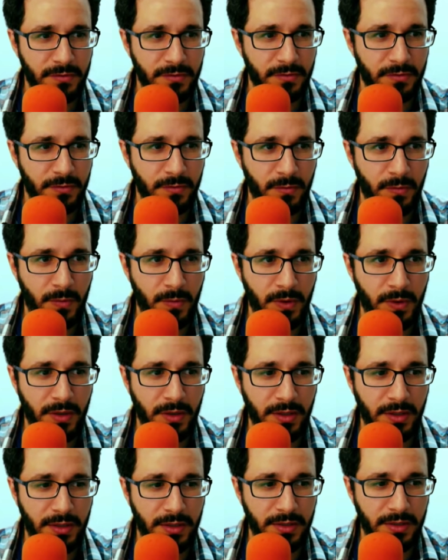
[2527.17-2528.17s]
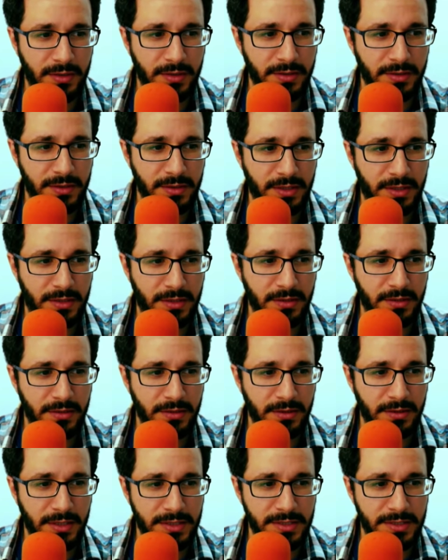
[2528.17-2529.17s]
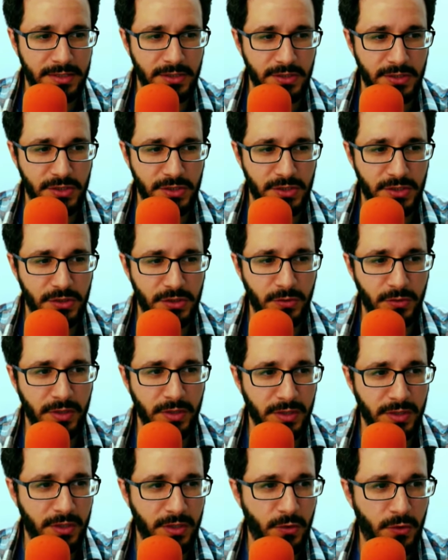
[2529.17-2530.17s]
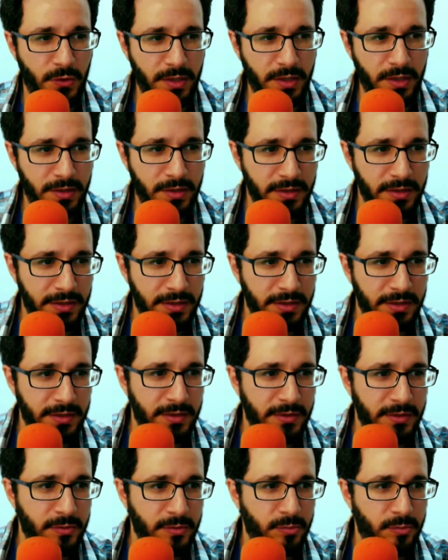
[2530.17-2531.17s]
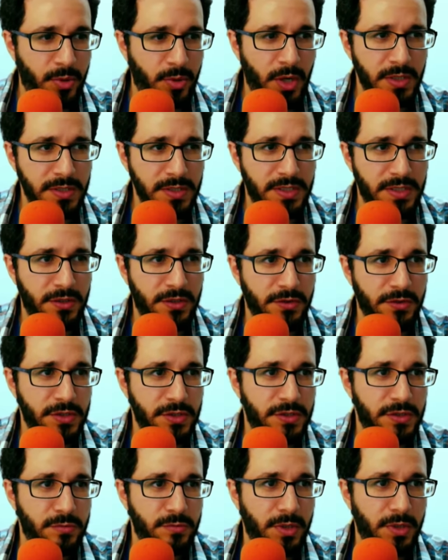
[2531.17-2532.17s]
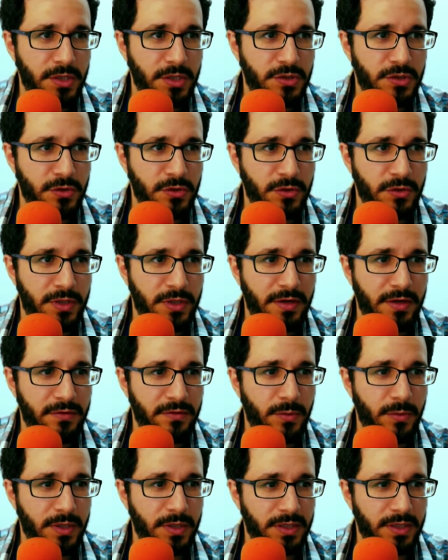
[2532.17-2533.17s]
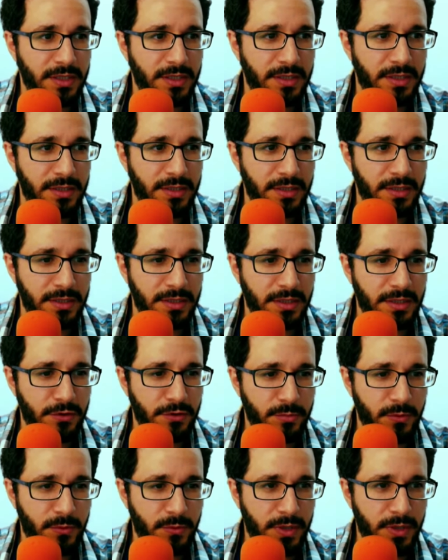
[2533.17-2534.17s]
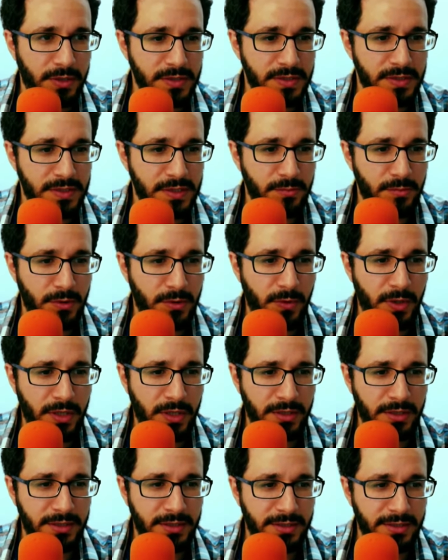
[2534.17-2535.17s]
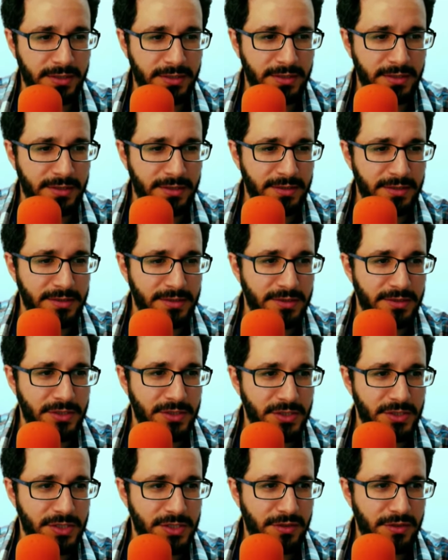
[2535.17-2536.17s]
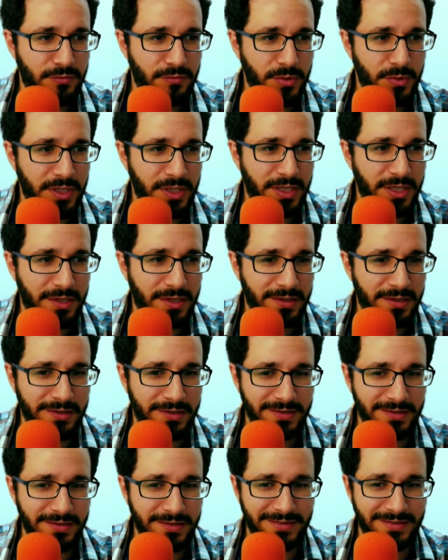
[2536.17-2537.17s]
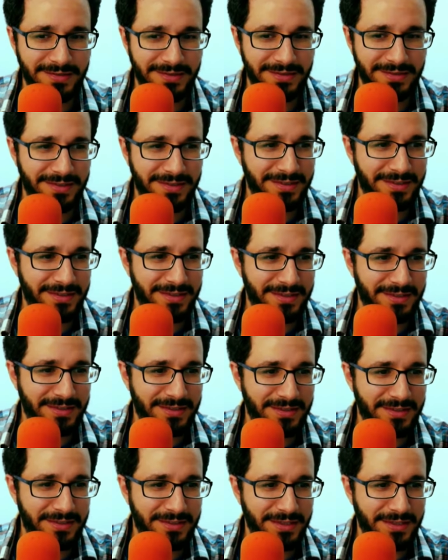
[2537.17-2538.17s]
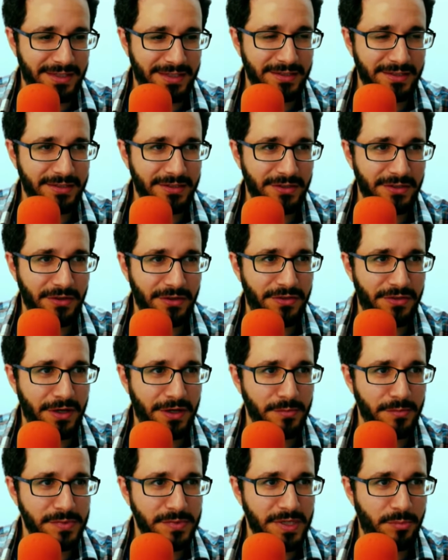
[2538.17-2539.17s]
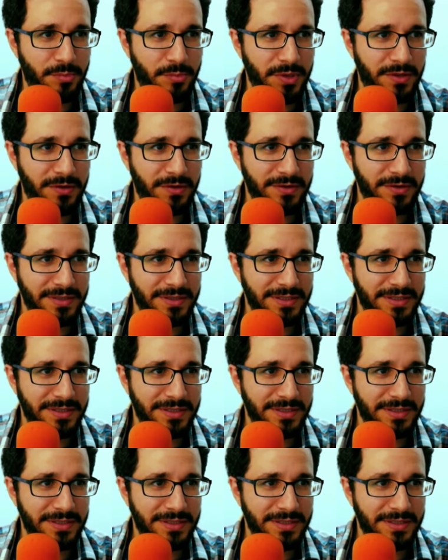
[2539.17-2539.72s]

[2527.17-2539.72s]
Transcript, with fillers: What? Let's just do a quick pause here just to make sure that everyone can uh, hear me well and see me well. Just give me a like a little thumbs up here.